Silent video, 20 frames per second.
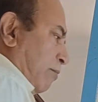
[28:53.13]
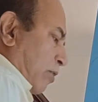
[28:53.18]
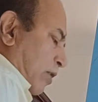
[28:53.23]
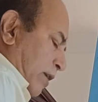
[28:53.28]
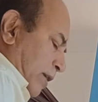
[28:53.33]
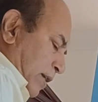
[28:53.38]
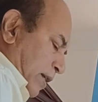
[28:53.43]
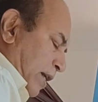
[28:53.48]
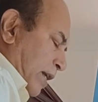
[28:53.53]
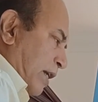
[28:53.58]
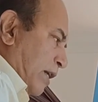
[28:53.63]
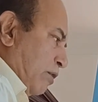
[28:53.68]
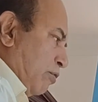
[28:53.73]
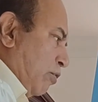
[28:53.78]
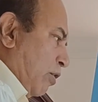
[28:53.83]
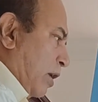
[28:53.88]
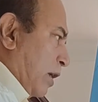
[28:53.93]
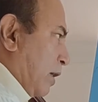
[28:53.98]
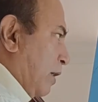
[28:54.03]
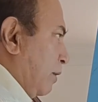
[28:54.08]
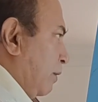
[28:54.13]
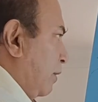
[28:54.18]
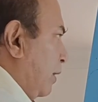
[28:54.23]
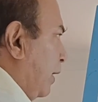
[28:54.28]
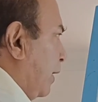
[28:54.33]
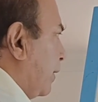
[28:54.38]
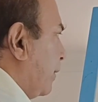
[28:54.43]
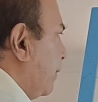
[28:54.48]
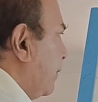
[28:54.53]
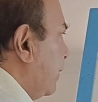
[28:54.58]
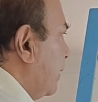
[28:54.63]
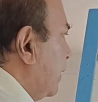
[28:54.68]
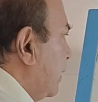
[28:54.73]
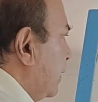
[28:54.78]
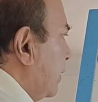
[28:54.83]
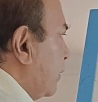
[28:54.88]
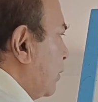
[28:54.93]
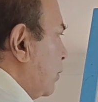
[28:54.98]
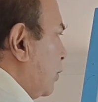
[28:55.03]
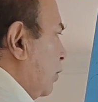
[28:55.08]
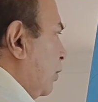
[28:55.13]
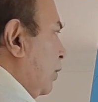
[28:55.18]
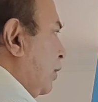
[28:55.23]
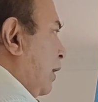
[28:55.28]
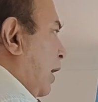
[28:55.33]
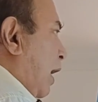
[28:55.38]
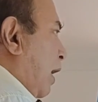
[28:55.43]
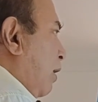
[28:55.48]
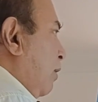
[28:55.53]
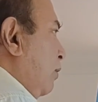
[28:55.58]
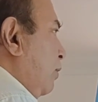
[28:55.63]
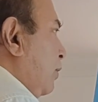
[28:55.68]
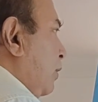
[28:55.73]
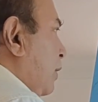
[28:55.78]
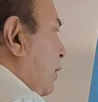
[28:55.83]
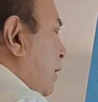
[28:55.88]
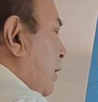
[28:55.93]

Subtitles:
voltage are equal. Okay. So now